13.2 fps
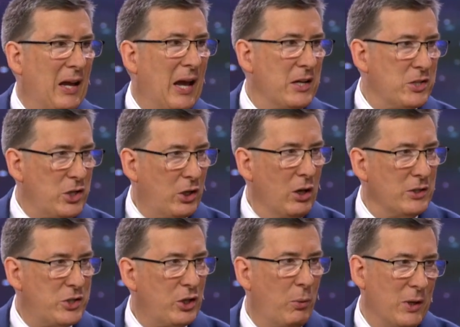And as a
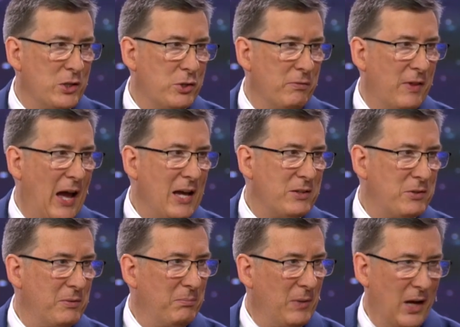consequence of
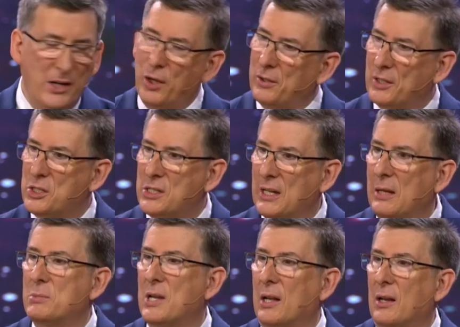that, I know this
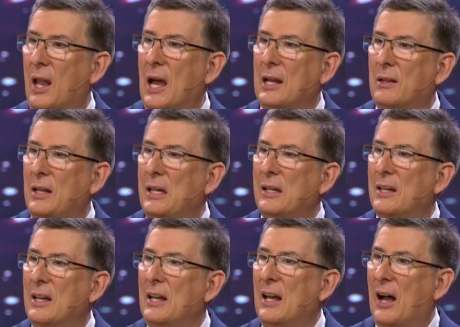seems unlikely,
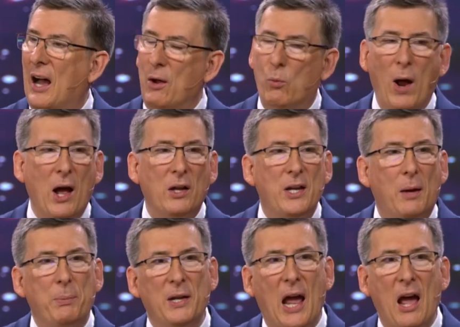I wound
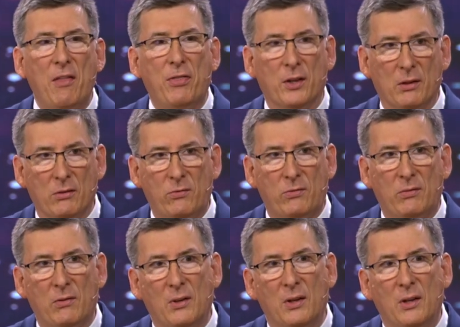up in
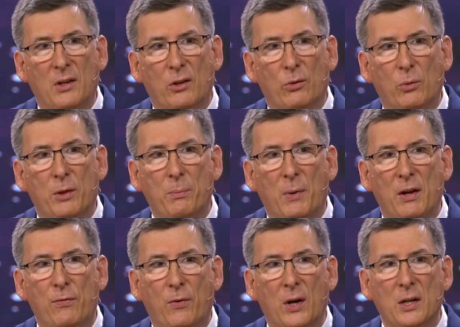Athens with
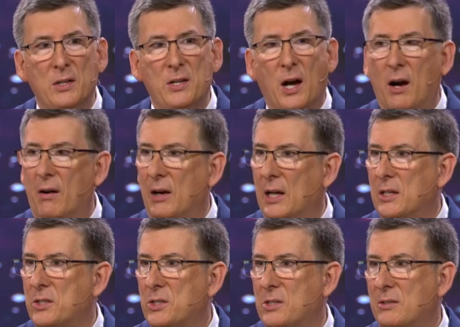my friend
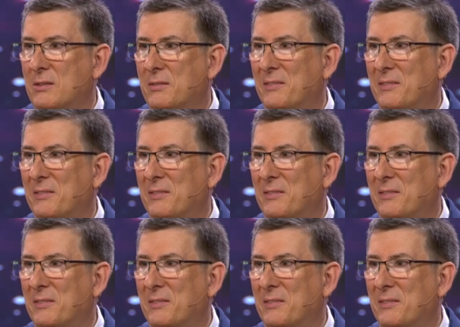Darius.